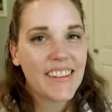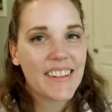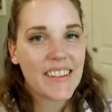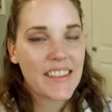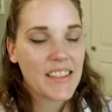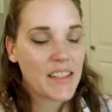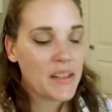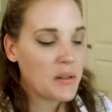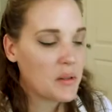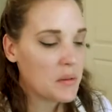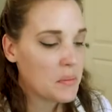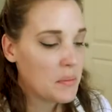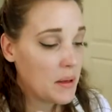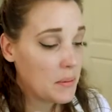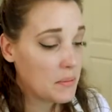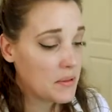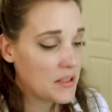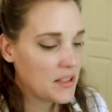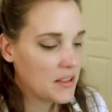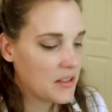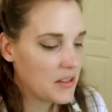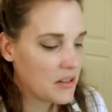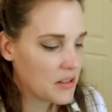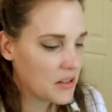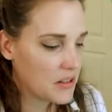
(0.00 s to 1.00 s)
So
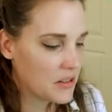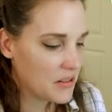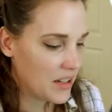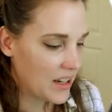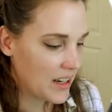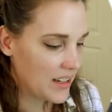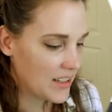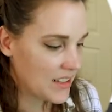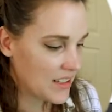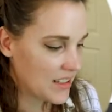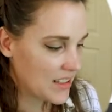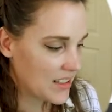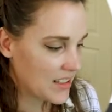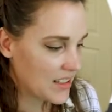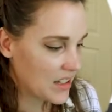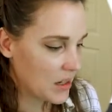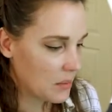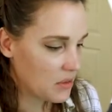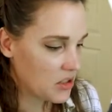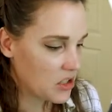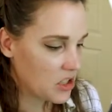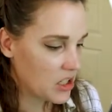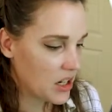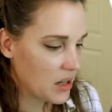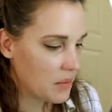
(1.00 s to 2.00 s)
Pepsi logo has this type
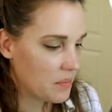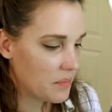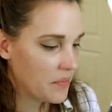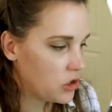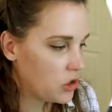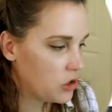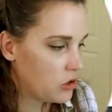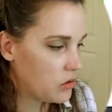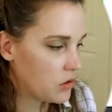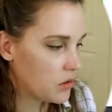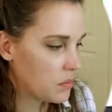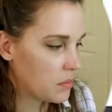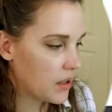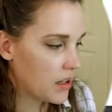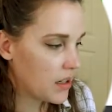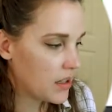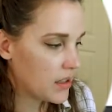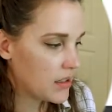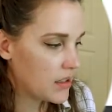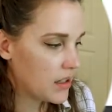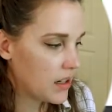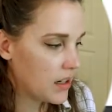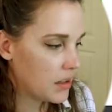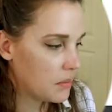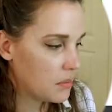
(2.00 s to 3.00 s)
of shape. Choose my
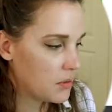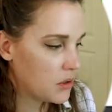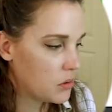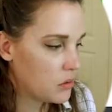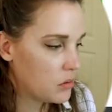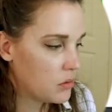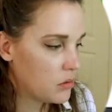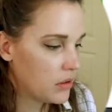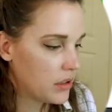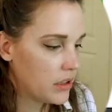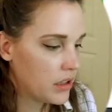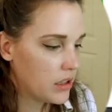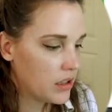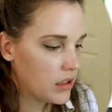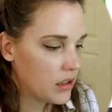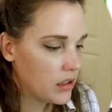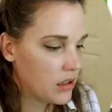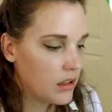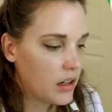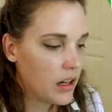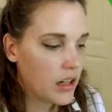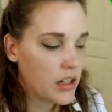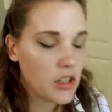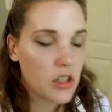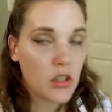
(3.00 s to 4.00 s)
type tool
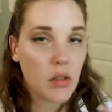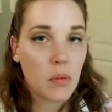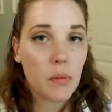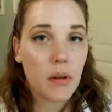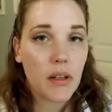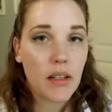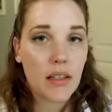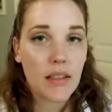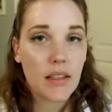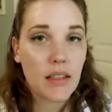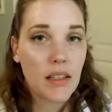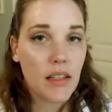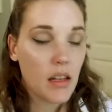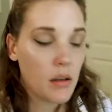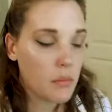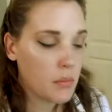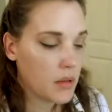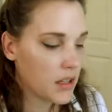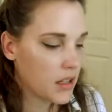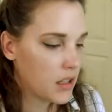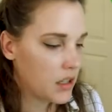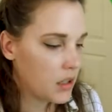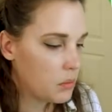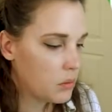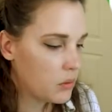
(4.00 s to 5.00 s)
here. I just press T on
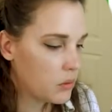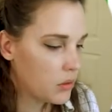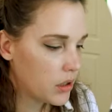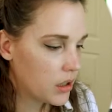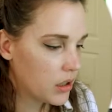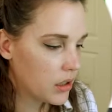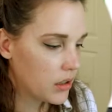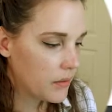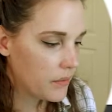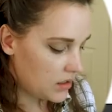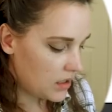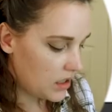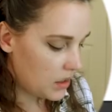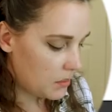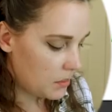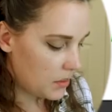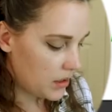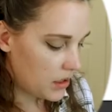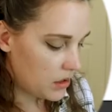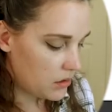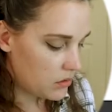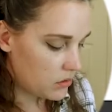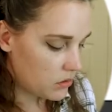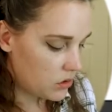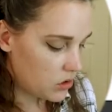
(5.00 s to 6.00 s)
my keyboard. Type
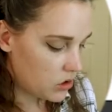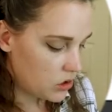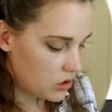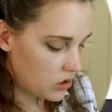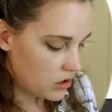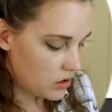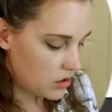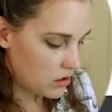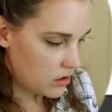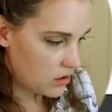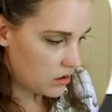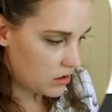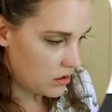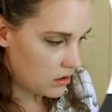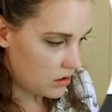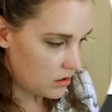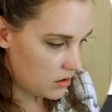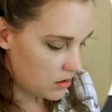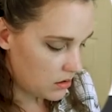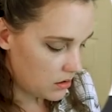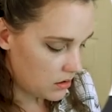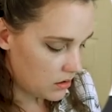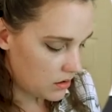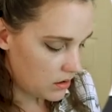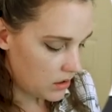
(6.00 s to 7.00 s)
out
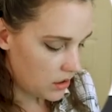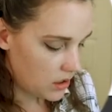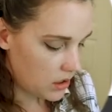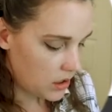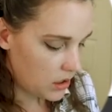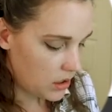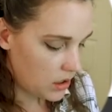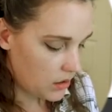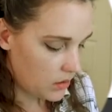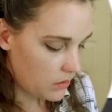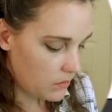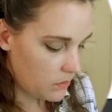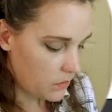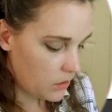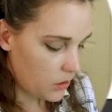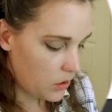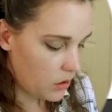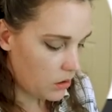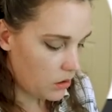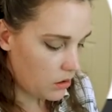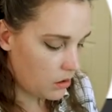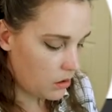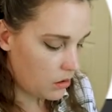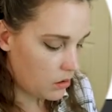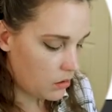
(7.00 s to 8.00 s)

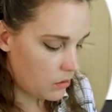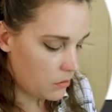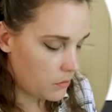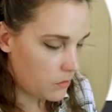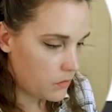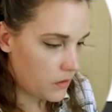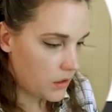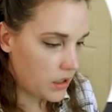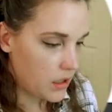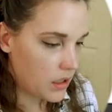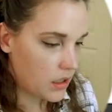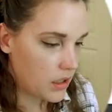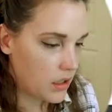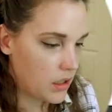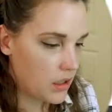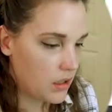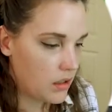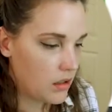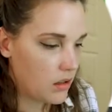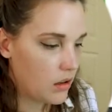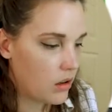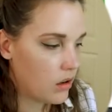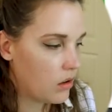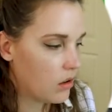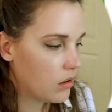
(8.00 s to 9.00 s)
evolve in
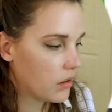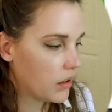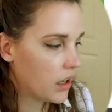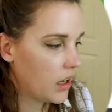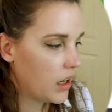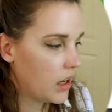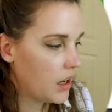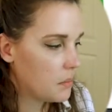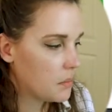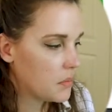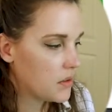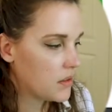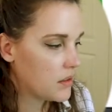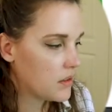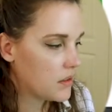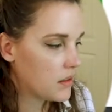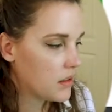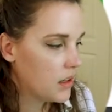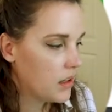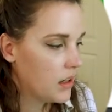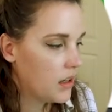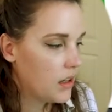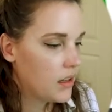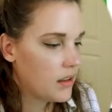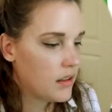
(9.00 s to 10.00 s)
all caps.
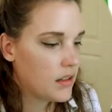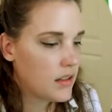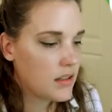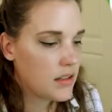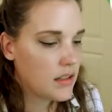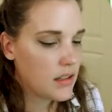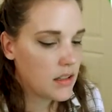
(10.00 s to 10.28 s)
This